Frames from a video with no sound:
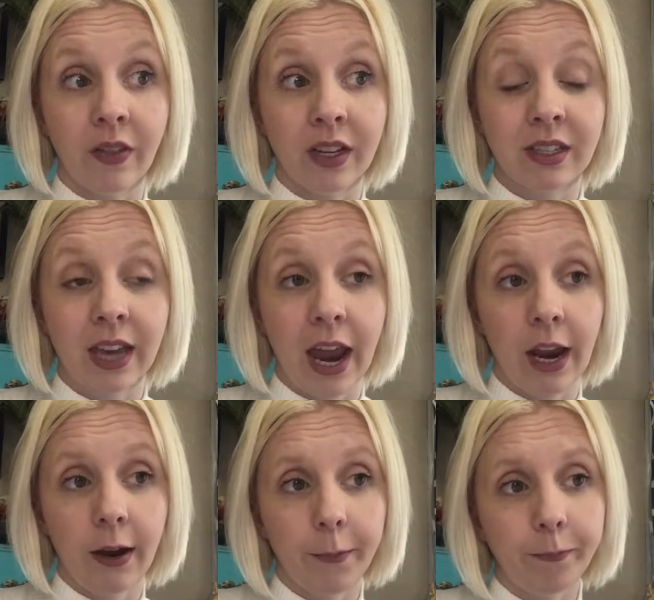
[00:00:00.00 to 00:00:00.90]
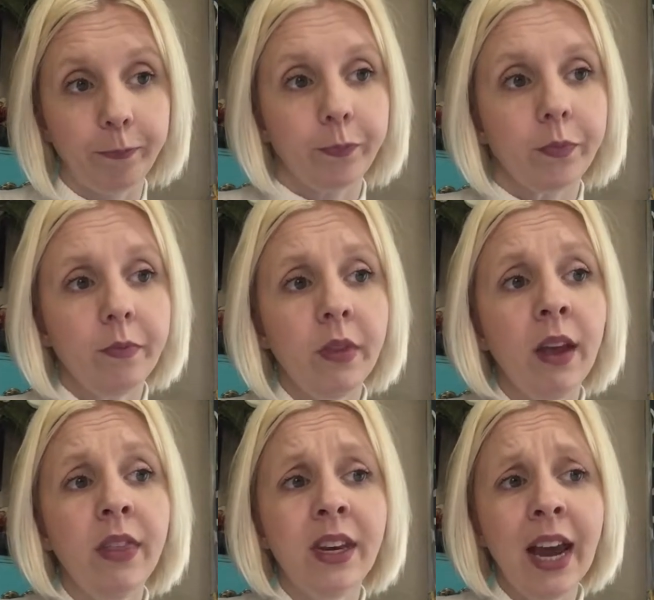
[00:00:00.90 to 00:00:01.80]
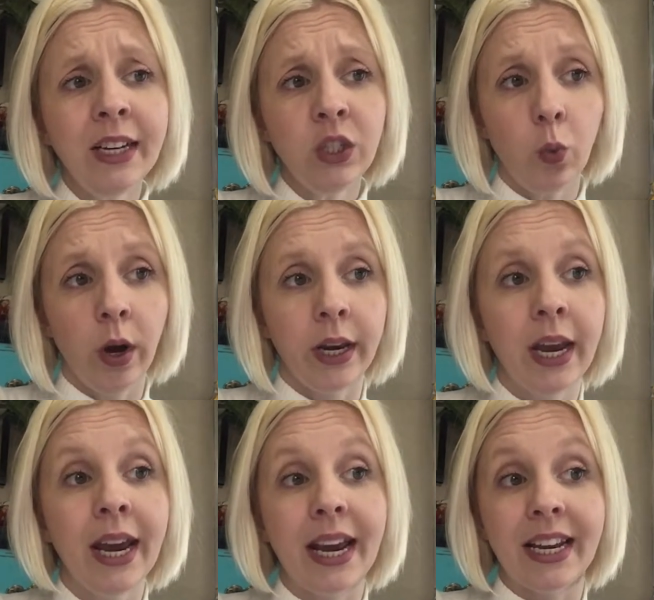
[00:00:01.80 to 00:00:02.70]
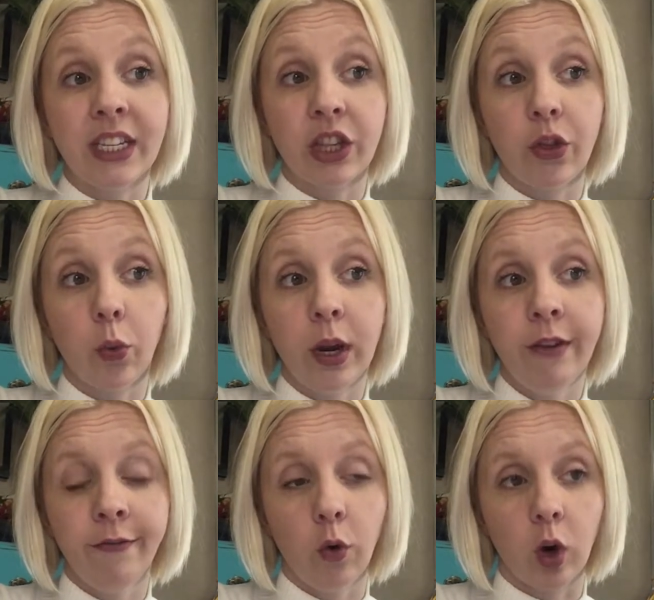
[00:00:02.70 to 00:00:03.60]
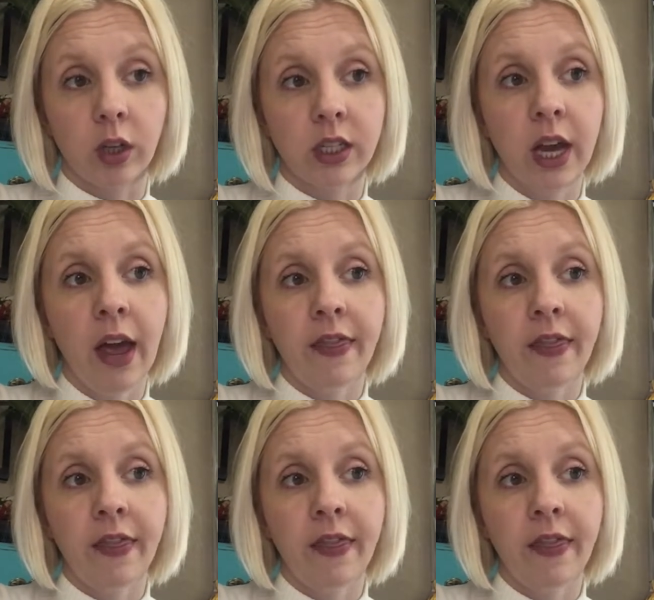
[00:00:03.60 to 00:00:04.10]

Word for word: in this cake. The next one is three fourths.